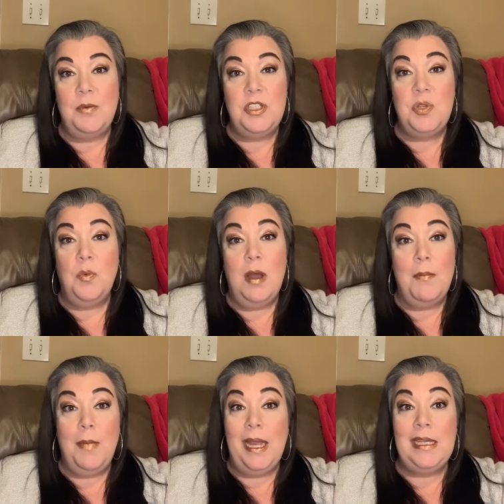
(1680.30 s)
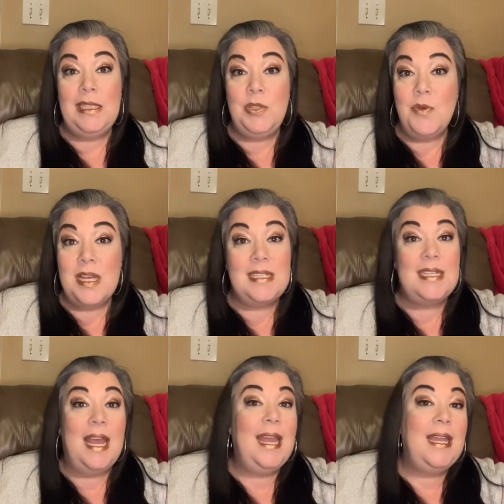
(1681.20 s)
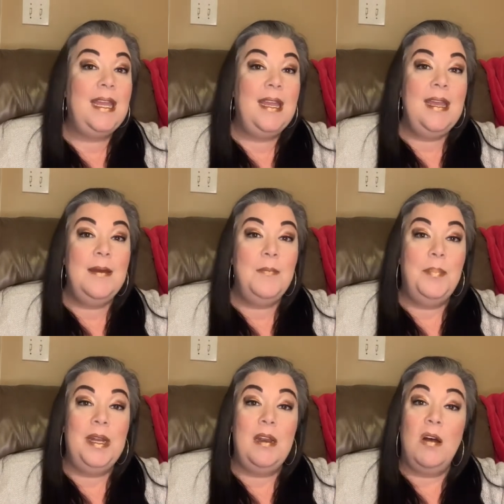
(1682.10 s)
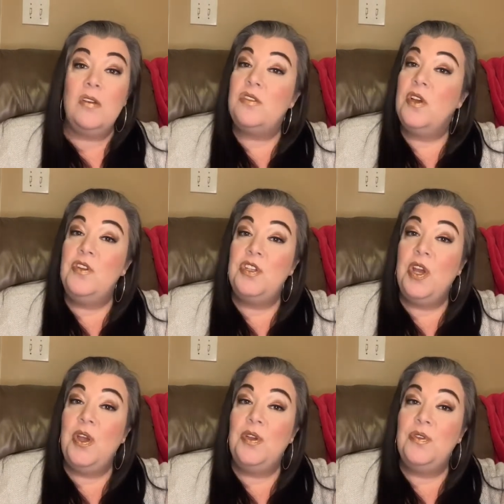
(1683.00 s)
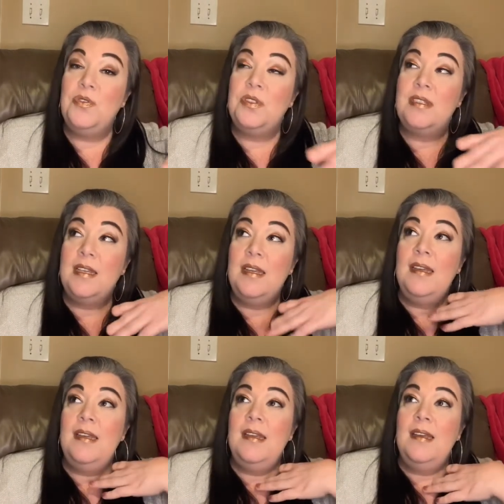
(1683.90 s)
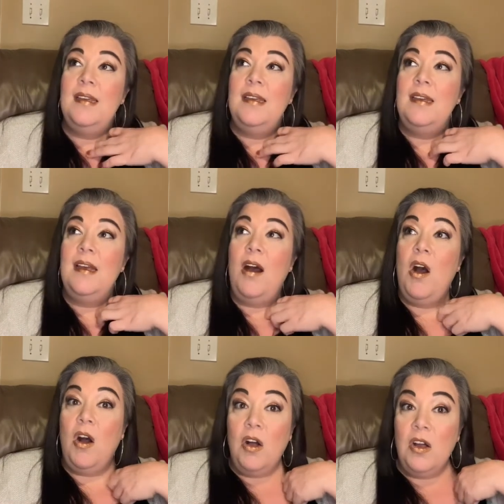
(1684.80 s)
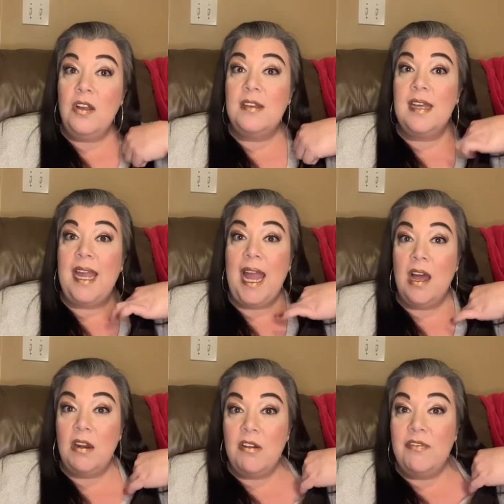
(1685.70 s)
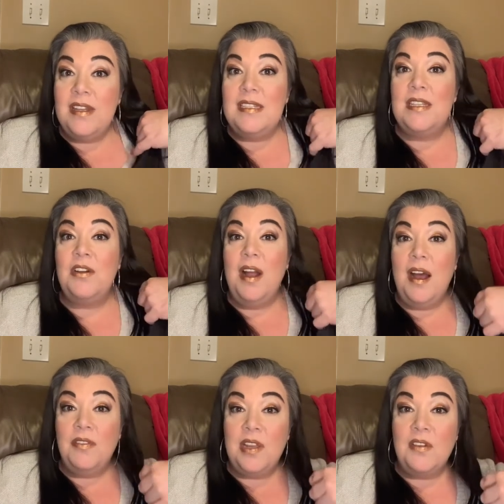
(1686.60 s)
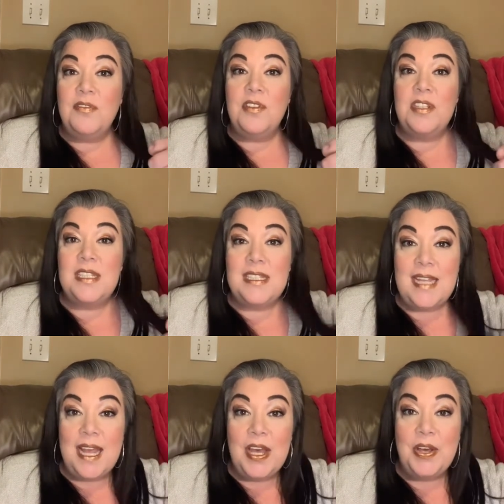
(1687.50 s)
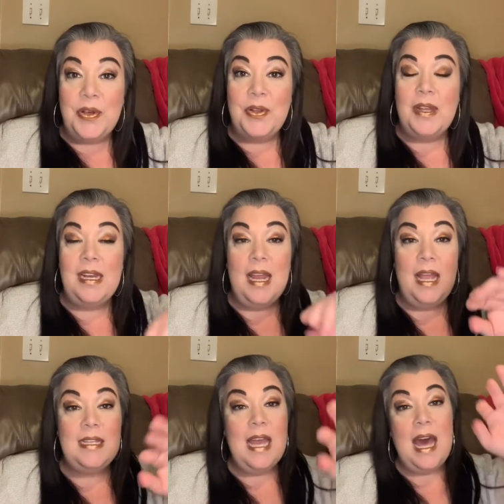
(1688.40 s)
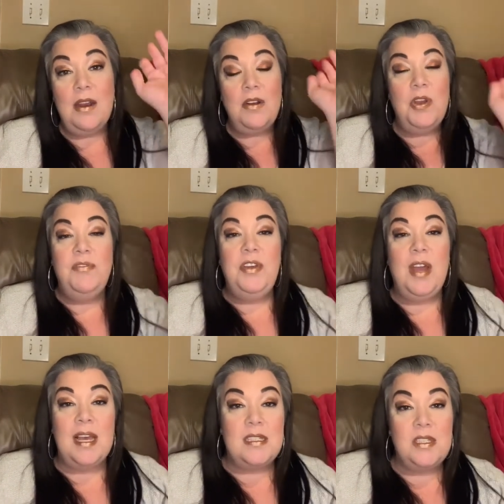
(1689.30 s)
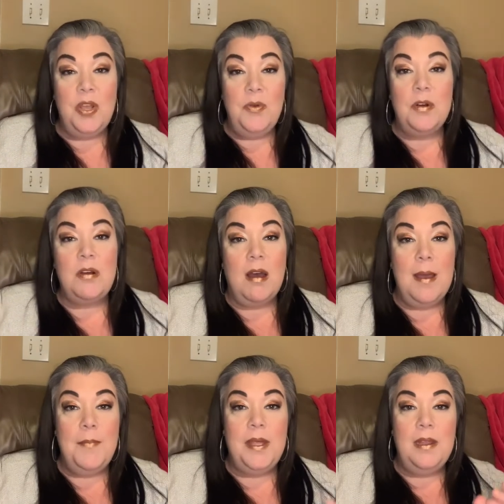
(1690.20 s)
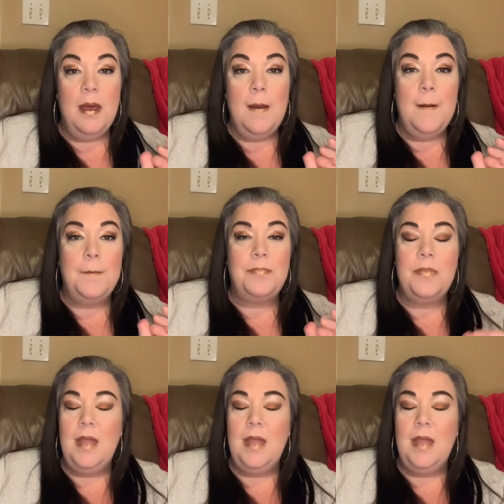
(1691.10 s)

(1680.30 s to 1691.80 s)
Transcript: what you want made in USA but it also shows all the counterfeits that are out there for sale. And it, I don't know if you guys know or not, but um,